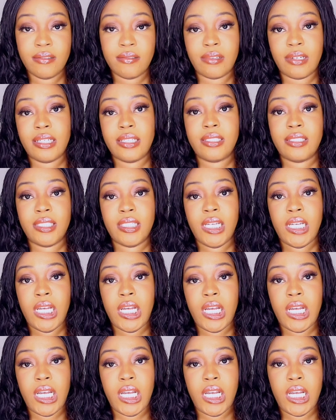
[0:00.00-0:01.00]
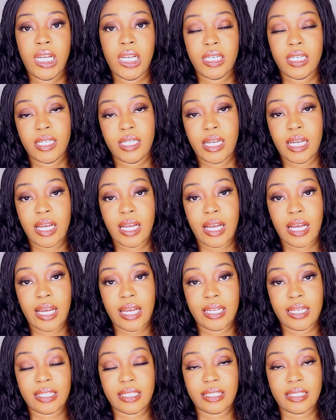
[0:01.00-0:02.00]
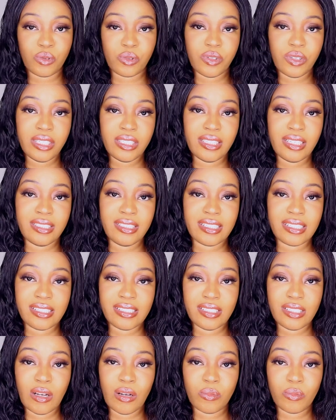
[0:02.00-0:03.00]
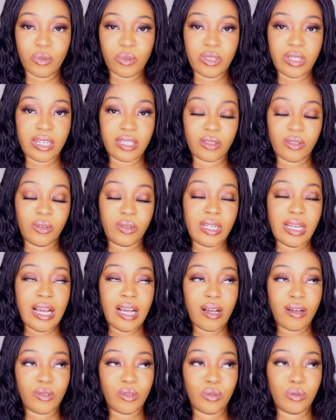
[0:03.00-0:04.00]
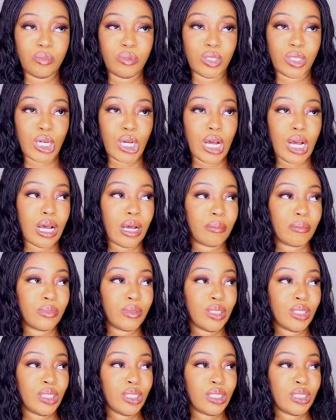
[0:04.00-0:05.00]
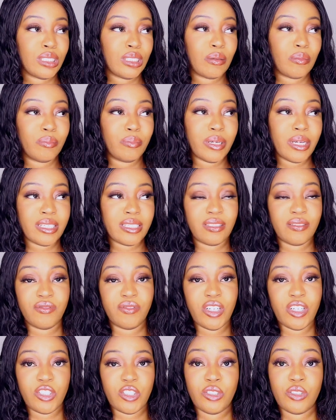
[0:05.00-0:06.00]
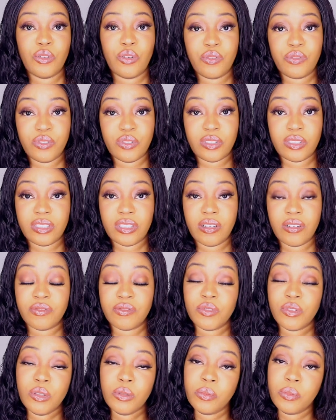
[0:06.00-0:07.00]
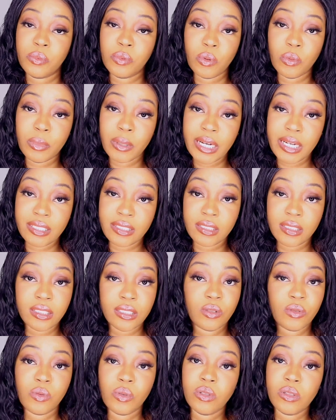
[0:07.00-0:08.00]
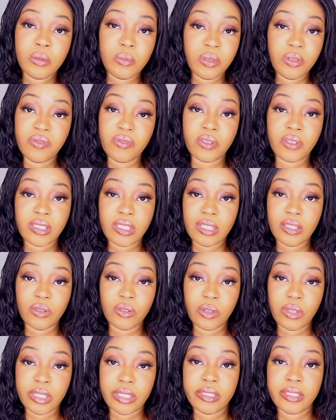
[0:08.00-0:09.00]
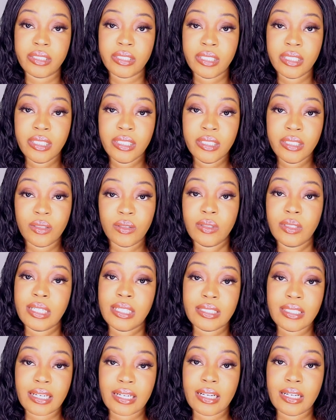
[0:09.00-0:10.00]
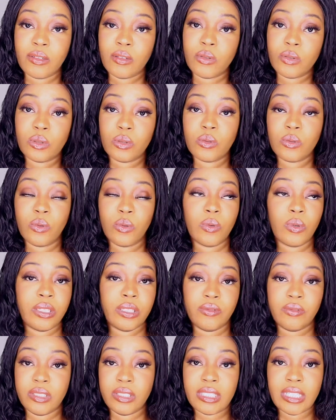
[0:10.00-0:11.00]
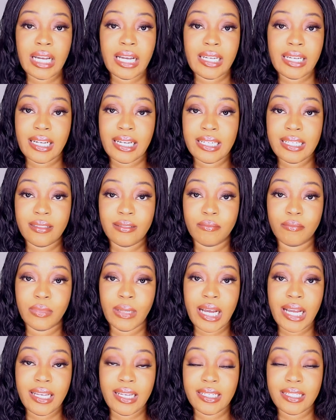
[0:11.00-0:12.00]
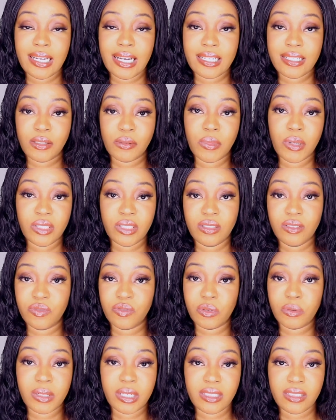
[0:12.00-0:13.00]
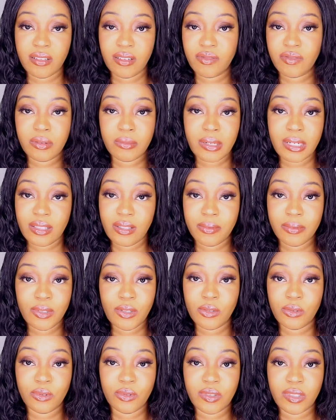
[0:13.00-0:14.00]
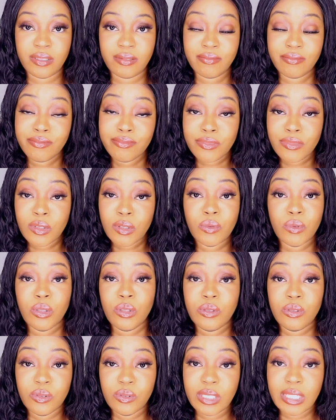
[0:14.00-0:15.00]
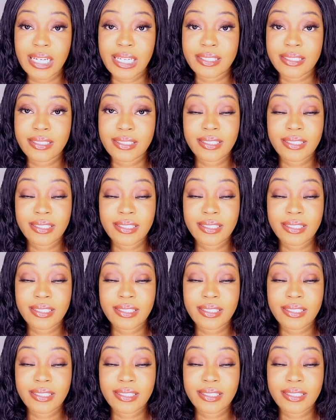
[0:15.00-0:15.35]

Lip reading: right, and I create a digital product on how to become the best version of yourself, will you go buy it? It will only be for $10. So that I can also go and retire and buy a nice mansion for myself and my three children. Will you do that?